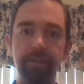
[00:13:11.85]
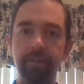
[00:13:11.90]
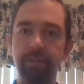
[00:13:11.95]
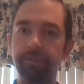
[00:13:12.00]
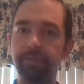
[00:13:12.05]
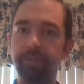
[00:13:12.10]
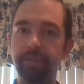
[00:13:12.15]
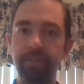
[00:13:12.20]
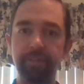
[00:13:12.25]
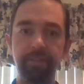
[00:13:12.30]
Those
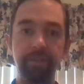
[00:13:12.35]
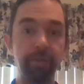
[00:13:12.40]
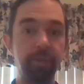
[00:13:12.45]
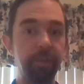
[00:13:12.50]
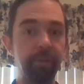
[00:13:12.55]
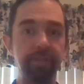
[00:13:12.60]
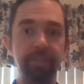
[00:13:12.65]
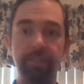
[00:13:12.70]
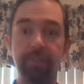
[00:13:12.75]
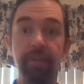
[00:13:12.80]
are
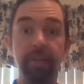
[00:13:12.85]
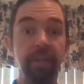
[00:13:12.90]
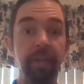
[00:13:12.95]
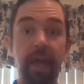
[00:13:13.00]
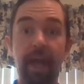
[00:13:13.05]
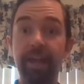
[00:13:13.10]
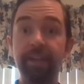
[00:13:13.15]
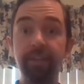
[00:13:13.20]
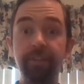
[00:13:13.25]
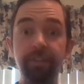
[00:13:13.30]

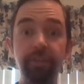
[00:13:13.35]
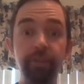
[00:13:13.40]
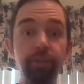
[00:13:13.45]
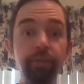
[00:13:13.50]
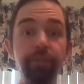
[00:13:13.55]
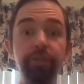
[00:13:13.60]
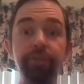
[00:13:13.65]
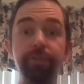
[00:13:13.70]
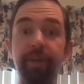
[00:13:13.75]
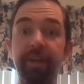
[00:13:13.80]
I could
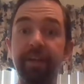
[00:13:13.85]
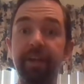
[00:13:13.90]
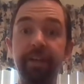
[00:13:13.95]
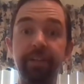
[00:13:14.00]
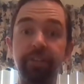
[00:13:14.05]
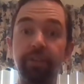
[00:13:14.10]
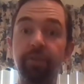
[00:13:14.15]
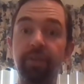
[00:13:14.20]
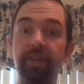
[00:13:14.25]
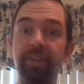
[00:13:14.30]
lose my
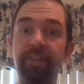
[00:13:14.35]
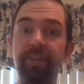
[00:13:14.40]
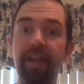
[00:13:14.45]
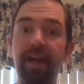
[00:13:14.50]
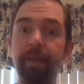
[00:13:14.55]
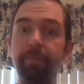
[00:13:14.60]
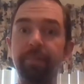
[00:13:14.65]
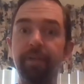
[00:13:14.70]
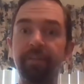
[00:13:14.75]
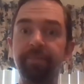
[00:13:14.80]
height. You could
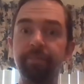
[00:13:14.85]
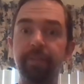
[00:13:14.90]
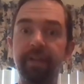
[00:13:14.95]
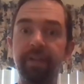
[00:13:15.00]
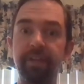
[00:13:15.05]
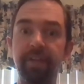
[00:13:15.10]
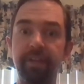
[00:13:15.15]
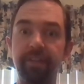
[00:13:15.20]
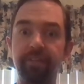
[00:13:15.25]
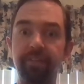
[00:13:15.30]
lop off my
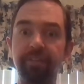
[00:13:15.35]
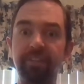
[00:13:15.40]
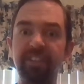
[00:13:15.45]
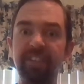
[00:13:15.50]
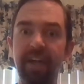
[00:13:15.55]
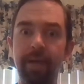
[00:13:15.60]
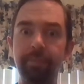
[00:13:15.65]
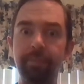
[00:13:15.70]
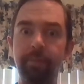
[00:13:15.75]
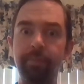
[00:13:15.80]
legs,
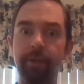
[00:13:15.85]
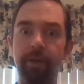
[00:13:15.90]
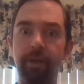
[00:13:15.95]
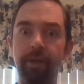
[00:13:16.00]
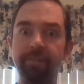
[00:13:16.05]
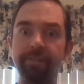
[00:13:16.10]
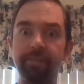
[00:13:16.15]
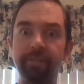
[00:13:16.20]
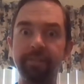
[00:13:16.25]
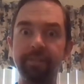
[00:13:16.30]
chop them
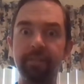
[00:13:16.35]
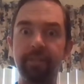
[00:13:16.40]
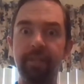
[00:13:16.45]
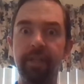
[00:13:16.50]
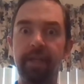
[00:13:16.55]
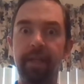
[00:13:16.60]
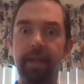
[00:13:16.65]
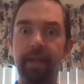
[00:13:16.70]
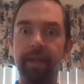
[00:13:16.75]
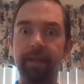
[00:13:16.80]
off,
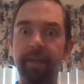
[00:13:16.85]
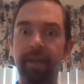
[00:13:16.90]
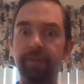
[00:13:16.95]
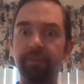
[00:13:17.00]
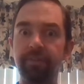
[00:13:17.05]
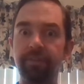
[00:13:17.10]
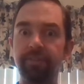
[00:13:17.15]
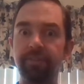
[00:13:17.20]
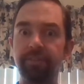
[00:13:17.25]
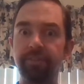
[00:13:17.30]
and I
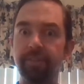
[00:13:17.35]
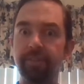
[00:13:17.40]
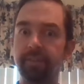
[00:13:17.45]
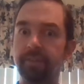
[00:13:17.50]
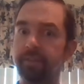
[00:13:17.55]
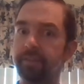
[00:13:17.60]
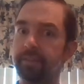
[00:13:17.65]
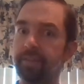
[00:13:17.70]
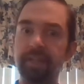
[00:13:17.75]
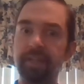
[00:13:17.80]
would
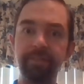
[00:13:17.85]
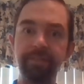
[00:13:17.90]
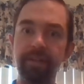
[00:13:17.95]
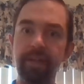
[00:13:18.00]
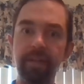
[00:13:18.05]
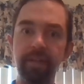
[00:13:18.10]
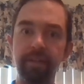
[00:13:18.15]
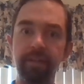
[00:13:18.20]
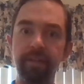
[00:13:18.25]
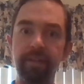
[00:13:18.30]
still have
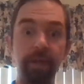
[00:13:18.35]
hair.